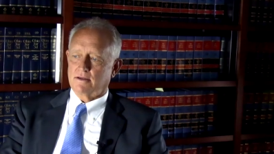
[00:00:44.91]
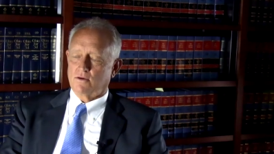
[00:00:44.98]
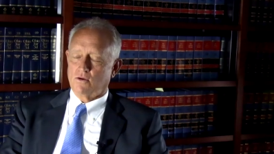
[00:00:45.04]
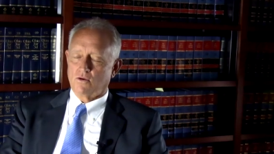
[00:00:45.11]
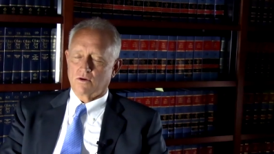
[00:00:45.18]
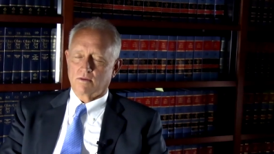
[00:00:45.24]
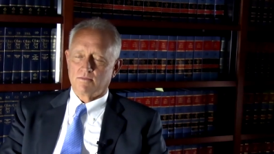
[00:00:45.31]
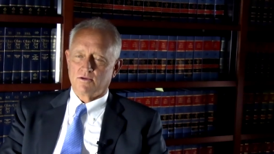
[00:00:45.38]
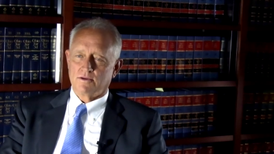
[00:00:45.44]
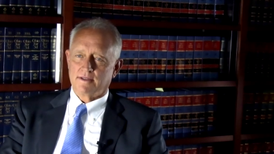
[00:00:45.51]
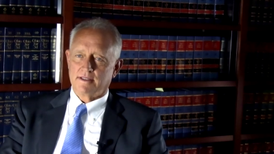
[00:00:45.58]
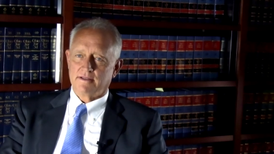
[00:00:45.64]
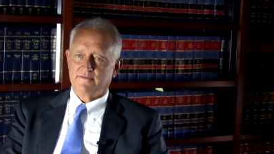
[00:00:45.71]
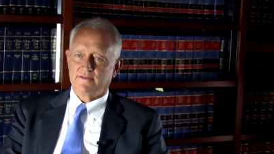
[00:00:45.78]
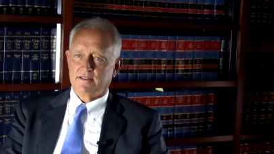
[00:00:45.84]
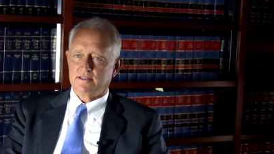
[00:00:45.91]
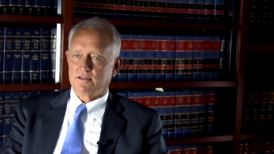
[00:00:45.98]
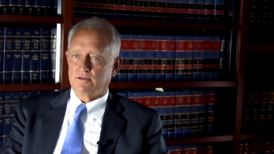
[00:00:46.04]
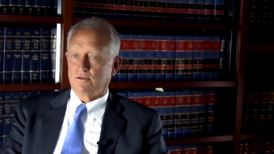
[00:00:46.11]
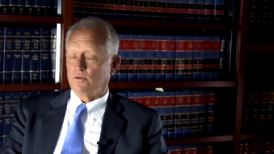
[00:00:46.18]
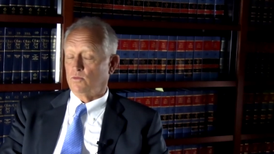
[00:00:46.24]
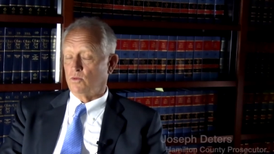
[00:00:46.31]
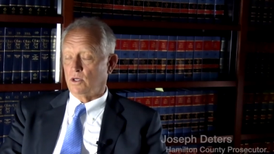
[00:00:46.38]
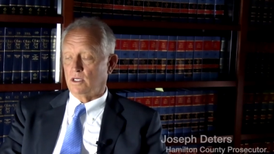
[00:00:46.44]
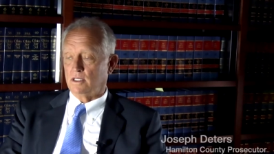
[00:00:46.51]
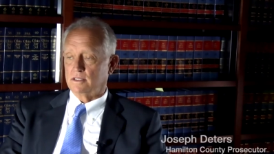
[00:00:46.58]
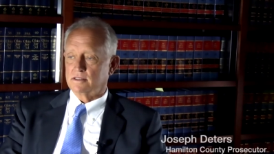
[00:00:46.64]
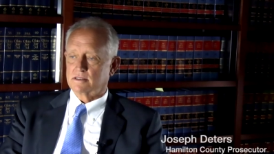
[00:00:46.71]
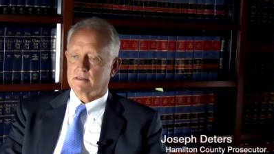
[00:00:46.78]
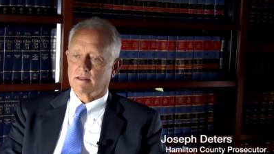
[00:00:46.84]
horrible individual,
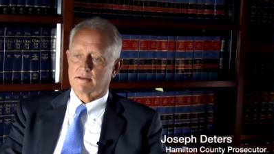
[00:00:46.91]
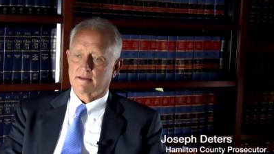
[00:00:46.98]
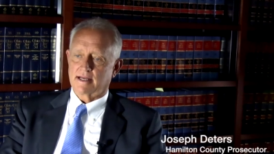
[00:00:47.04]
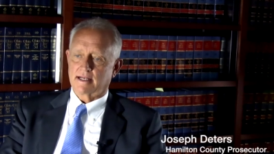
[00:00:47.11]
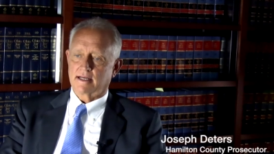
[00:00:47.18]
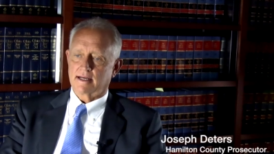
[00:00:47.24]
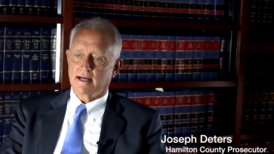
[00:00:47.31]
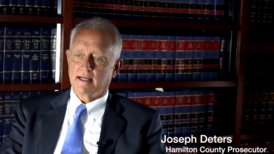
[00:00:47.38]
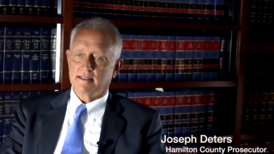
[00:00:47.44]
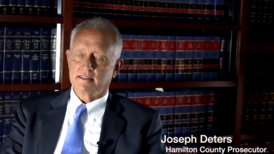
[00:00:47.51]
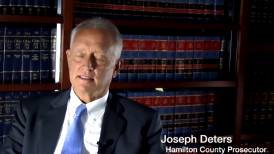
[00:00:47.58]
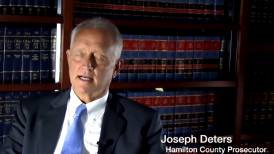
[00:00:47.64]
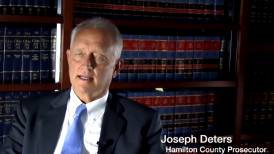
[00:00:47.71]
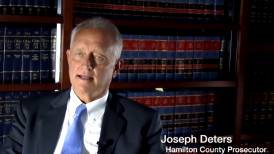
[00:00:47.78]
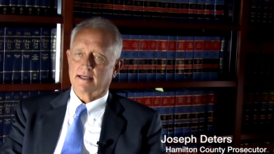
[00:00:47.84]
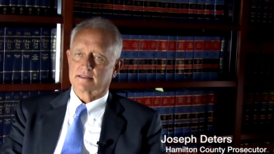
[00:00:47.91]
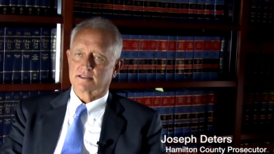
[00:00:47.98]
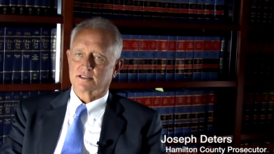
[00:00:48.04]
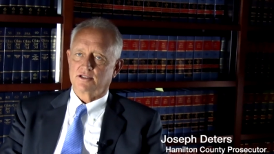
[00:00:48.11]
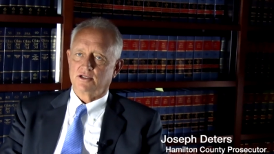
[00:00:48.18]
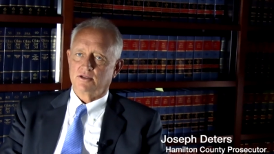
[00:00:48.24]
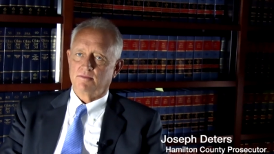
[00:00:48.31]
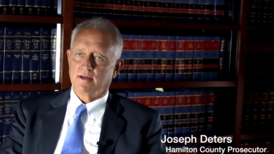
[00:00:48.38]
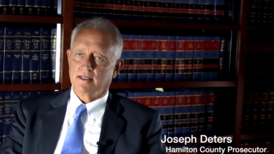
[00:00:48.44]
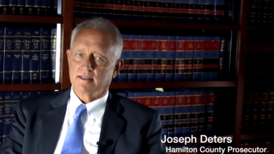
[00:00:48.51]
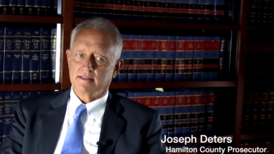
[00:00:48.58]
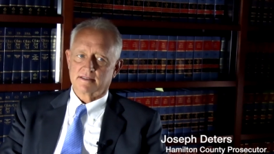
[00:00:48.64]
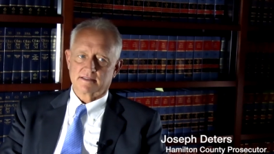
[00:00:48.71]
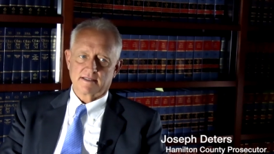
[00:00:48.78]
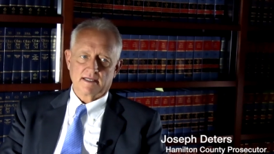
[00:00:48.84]
was. Thank God he's got executed by
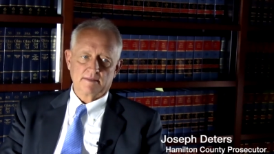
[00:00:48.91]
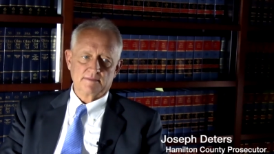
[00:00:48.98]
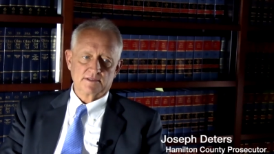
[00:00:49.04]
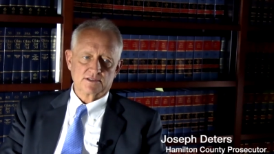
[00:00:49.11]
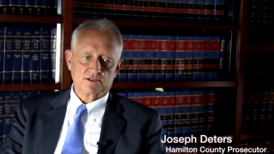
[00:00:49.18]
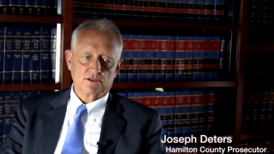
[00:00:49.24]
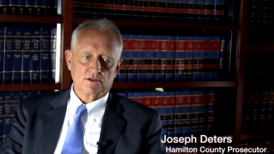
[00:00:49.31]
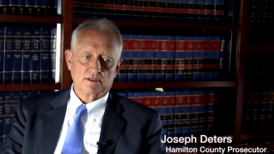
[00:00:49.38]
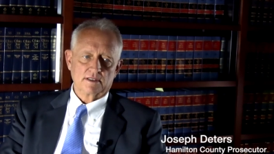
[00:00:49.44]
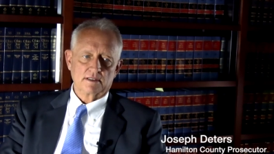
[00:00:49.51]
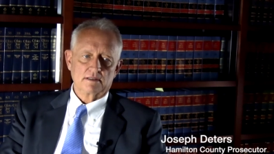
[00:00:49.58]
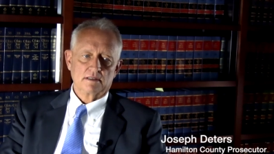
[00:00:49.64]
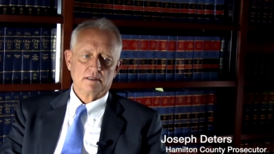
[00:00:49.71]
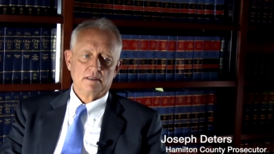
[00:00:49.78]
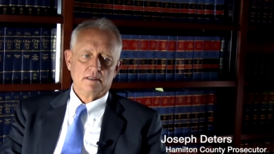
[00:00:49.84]
the state of Missouri.